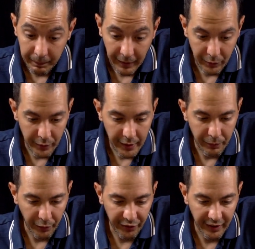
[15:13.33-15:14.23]
that you need
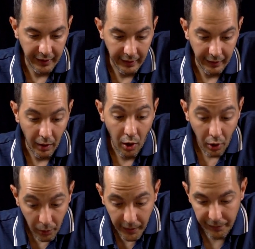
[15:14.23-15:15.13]
for a Shinken.
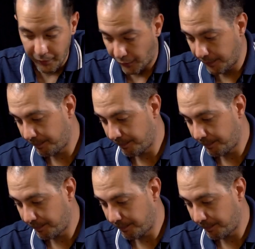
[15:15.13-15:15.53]
However,